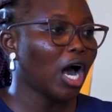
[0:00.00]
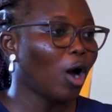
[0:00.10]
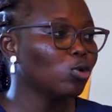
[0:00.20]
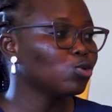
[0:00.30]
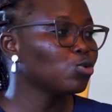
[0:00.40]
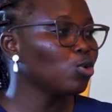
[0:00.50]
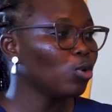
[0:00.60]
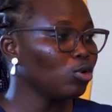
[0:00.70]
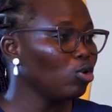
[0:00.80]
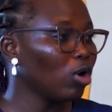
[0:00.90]

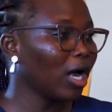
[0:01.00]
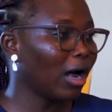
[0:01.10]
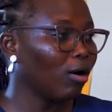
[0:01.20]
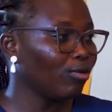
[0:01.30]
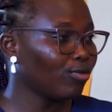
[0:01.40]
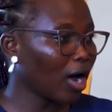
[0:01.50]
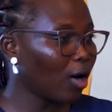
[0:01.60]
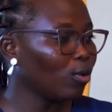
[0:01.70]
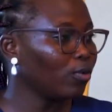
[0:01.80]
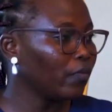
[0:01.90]
house-grown local
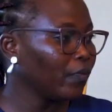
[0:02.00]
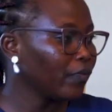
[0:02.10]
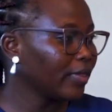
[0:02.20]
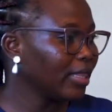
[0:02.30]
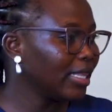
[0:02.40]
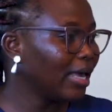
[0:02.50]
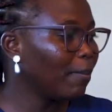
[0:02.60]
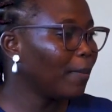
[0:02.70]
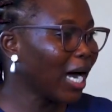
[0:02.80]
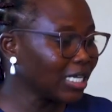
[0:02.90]
fowl,
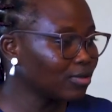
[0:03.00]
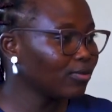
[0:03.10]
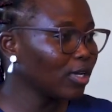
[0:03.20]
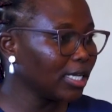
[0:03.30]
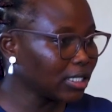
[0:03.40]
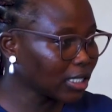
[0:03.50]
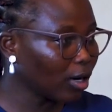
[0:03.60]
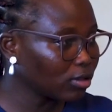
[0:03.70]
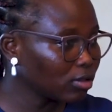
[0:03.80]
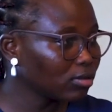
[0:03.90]
the part for the
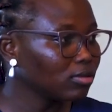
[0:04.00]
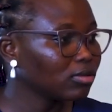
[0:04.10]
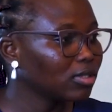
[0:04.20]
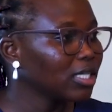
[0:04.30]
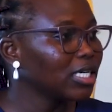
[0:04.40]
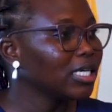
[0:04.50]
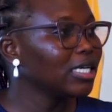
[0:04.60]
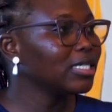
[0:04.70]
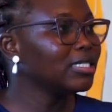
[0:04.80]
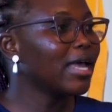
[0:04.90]
child
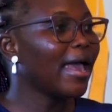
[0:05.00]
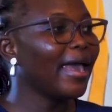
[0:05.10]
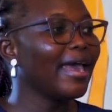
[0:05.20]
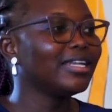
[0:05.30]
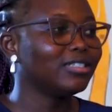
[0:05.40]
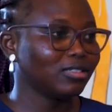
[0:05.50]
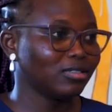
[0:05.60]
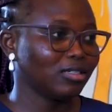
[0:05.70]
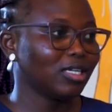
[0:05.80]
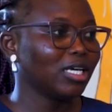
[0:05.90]
is the head,
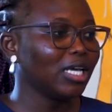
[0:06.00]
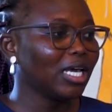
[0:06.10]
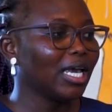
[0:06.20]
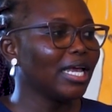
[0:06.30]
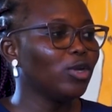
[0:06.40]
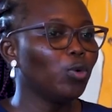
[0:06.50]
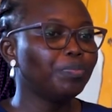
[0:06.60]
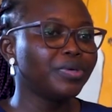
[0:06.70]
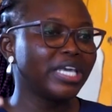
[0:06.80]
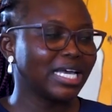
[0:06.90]
and they'll
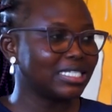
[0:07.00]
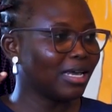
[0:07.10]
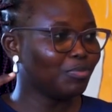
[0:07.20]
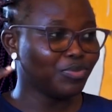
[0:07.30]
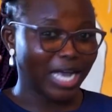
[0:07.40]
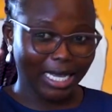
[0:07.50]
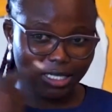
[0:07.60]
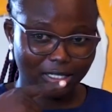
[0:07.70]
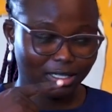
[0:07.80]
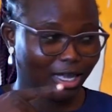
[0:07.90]
pierce the
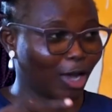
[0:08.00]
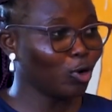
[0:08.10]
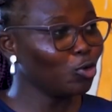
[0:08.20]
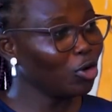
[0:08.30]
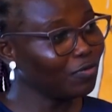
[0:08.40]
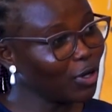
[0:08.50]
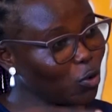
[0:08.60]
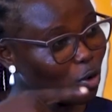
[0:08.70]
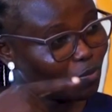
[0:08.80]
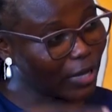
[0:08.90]
thigh. I don't know if they
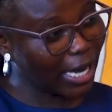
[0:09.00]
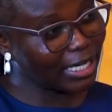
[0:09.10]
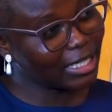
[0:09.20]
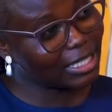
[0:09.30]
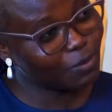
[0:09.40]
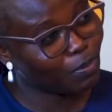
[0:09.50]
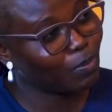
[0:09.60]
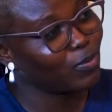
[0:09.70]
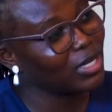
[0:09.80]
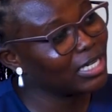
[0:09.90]
know that.
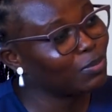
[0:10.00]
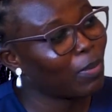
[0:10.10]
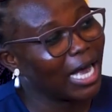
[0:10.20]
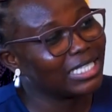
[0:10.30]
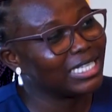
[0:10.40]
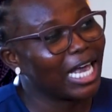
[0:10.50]
This part,